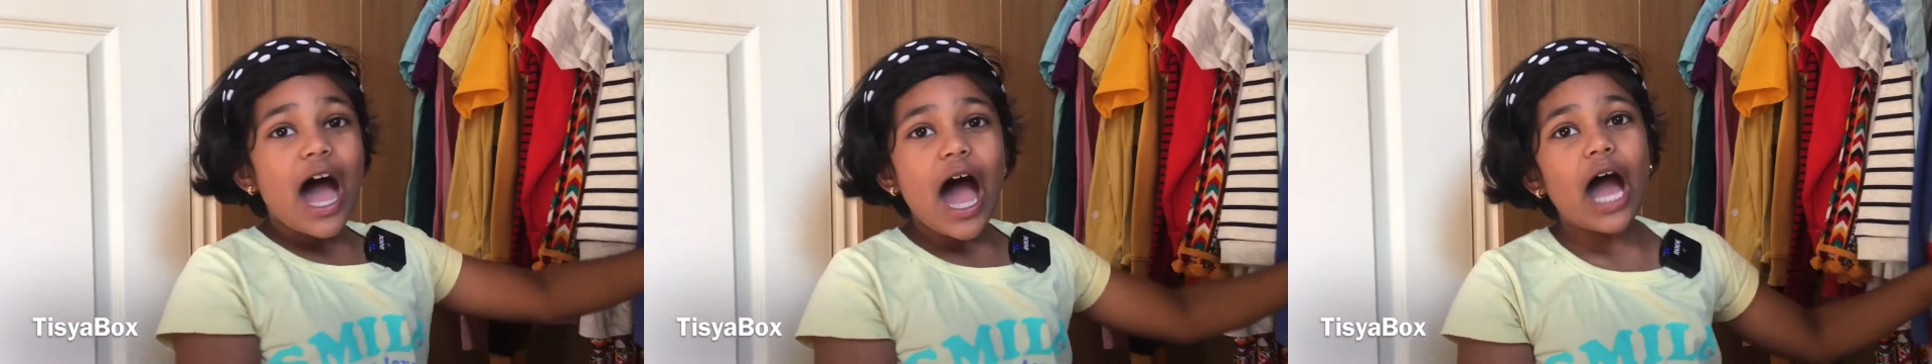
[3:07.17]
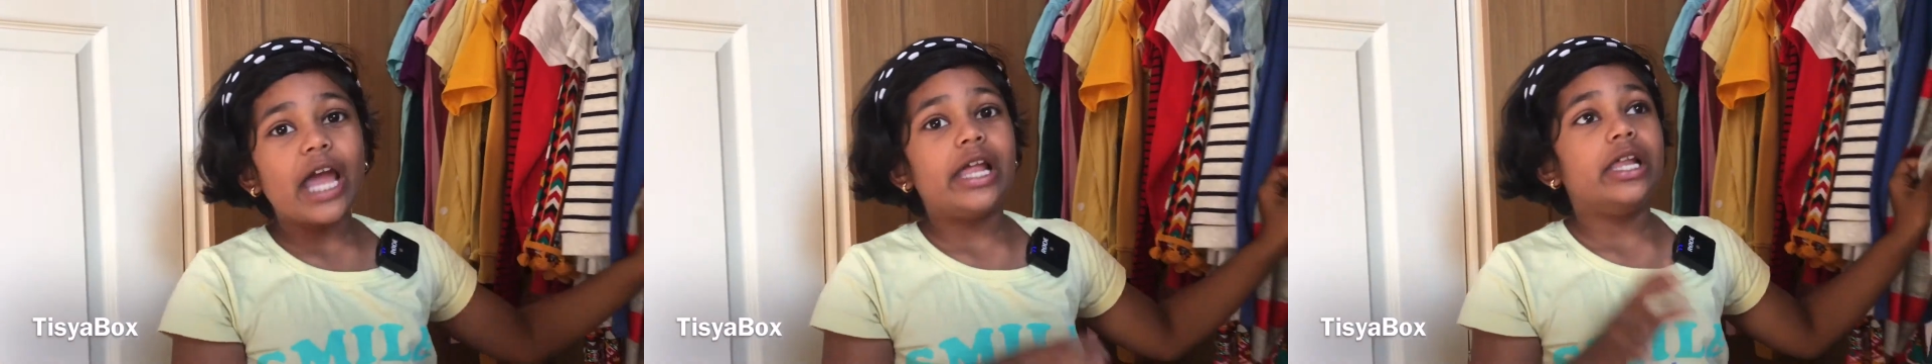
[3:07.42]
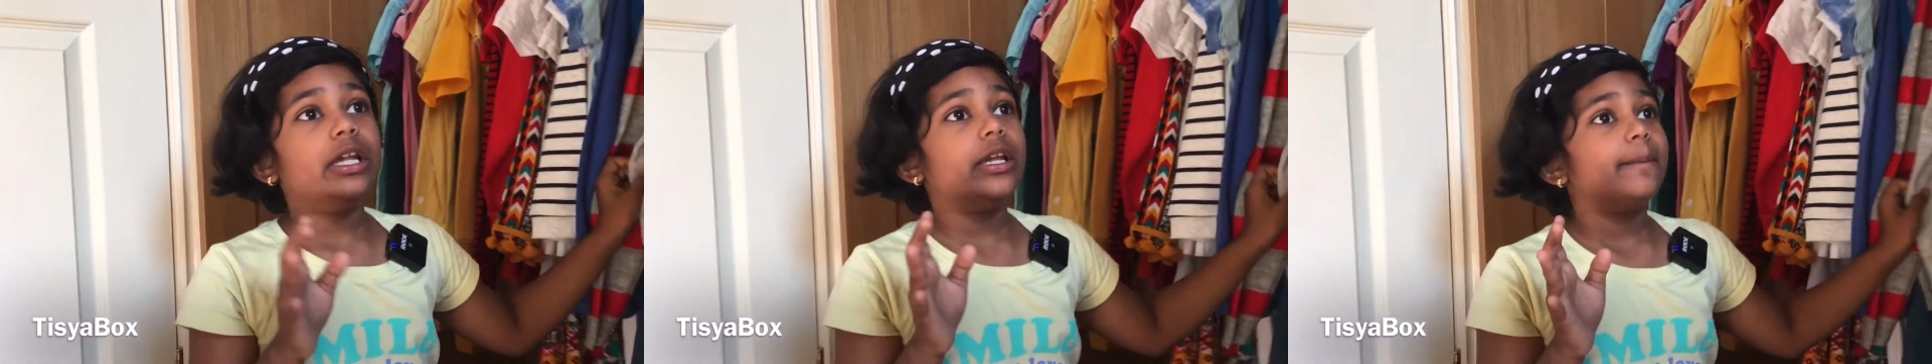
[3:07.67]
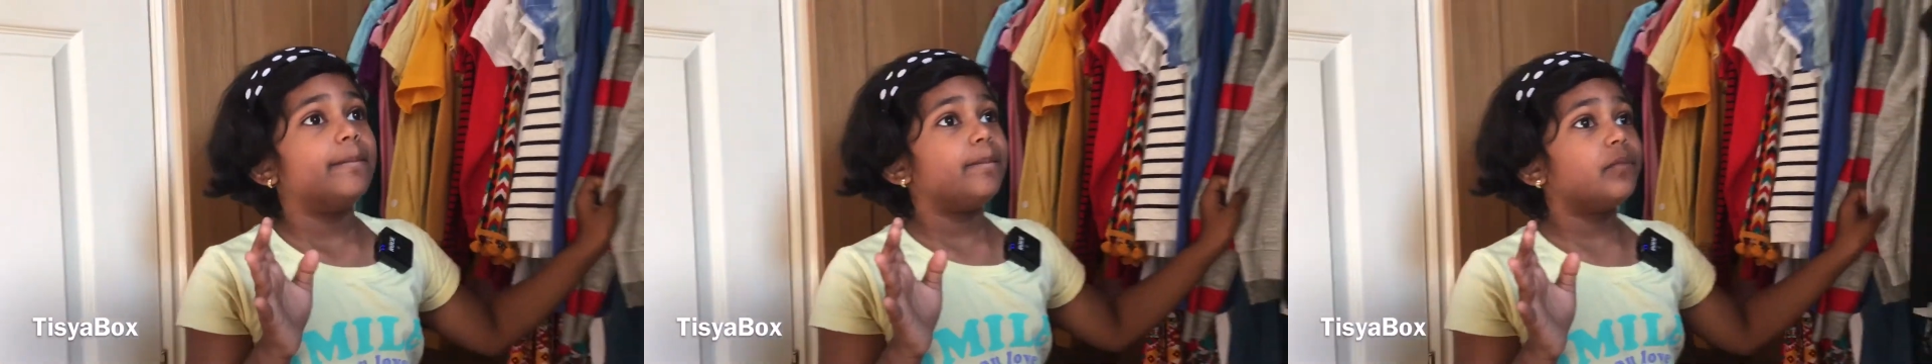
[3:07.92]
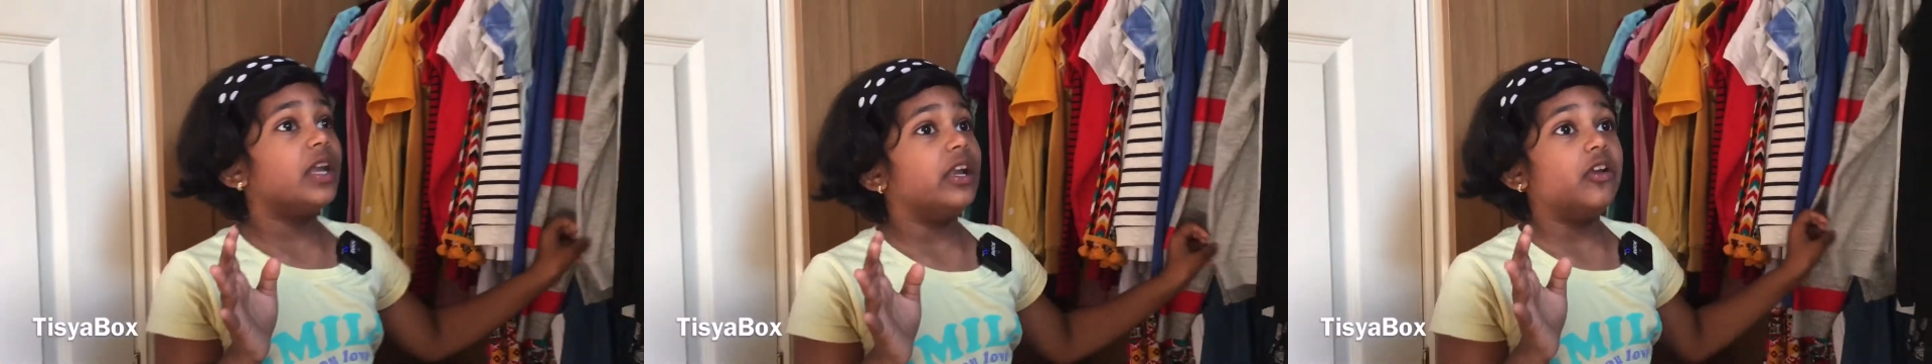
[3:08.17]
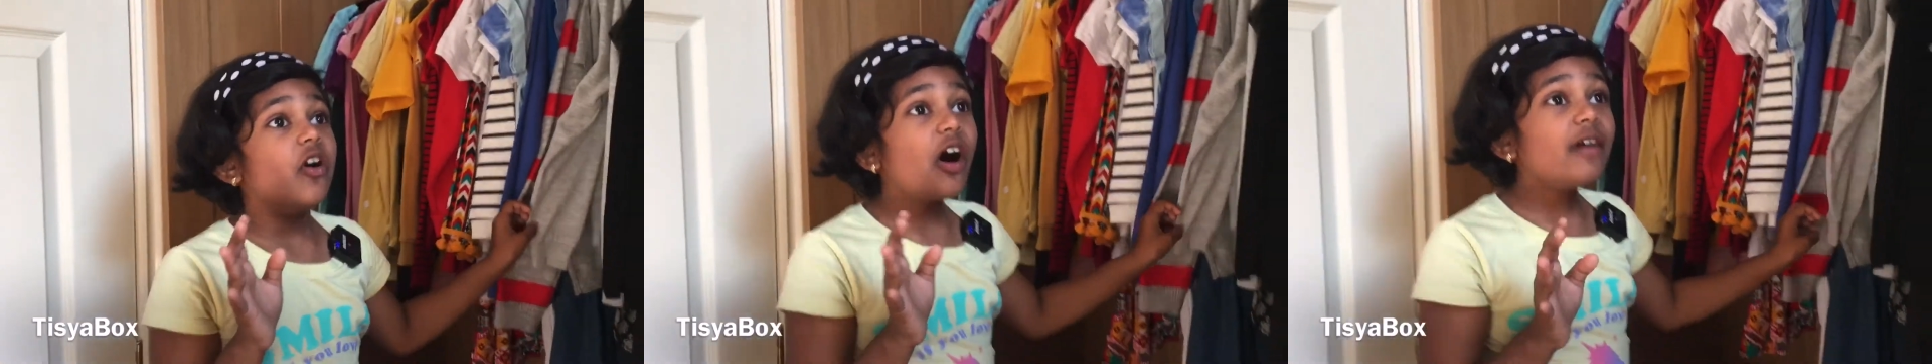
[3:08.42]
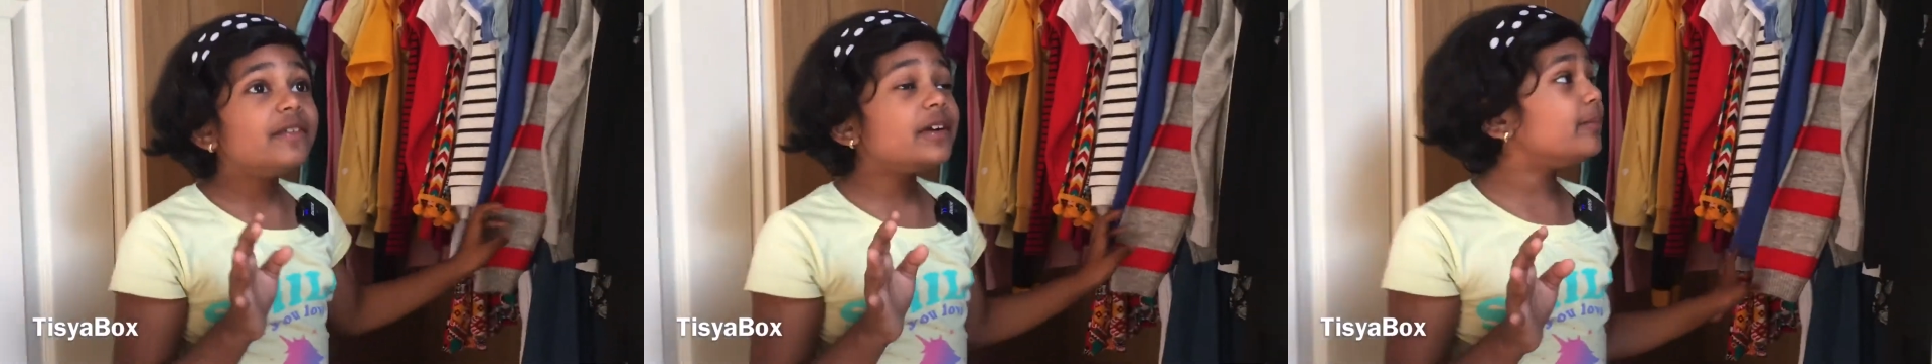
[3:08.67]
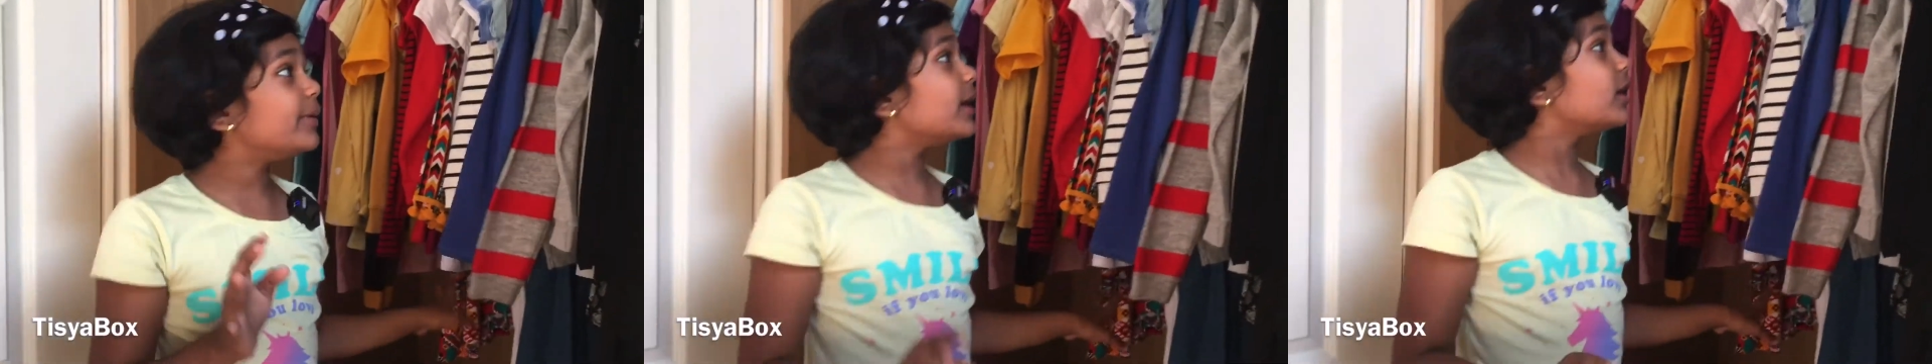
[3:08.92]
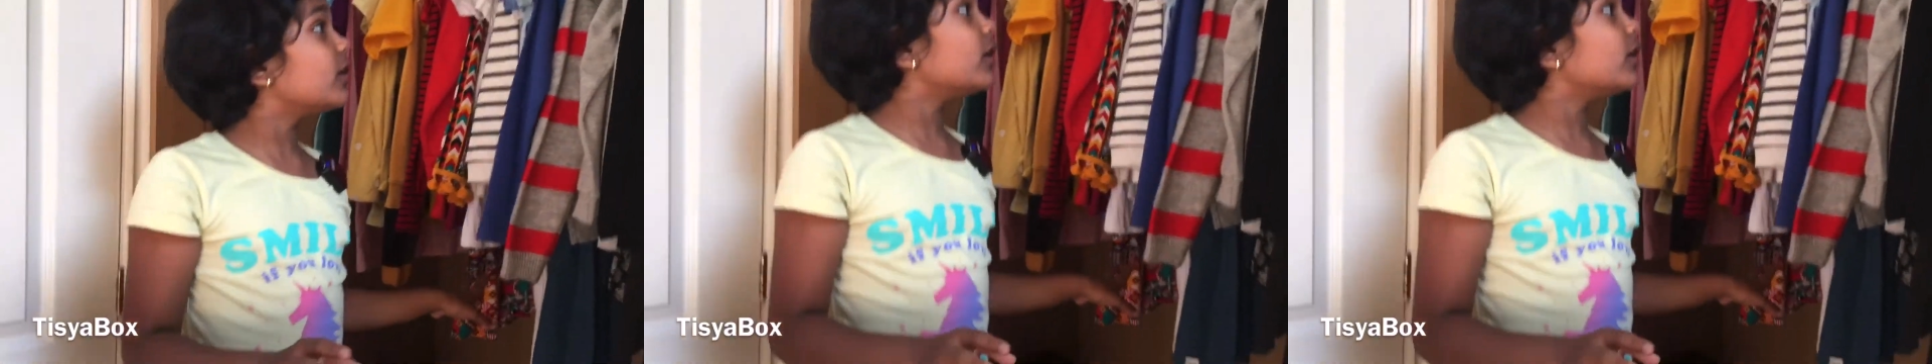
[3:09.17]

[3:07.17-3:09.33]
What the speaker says: I love it being in